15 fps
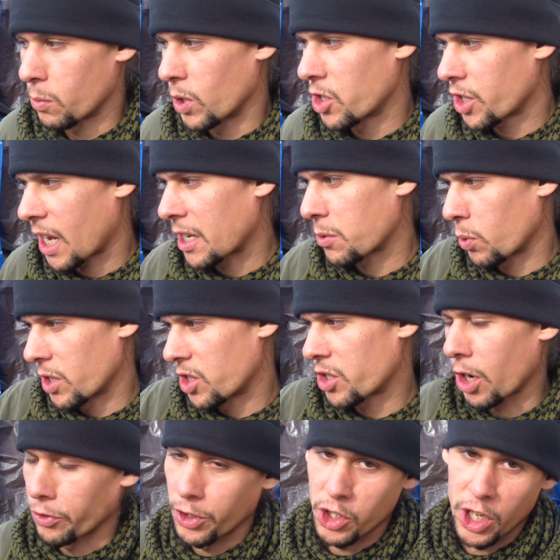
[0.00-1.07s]
in which case we'd
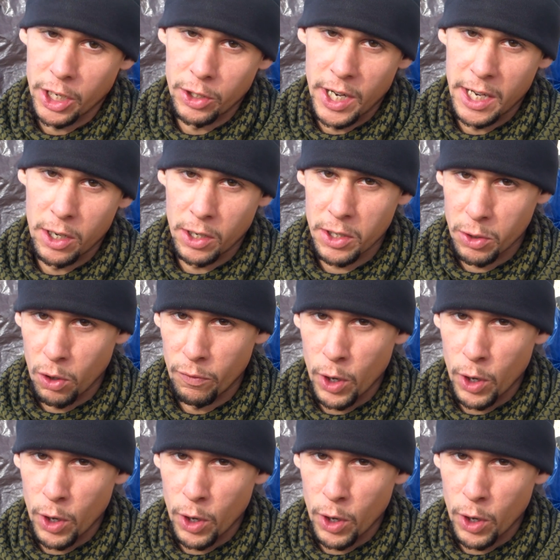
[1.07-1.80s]
start the generator to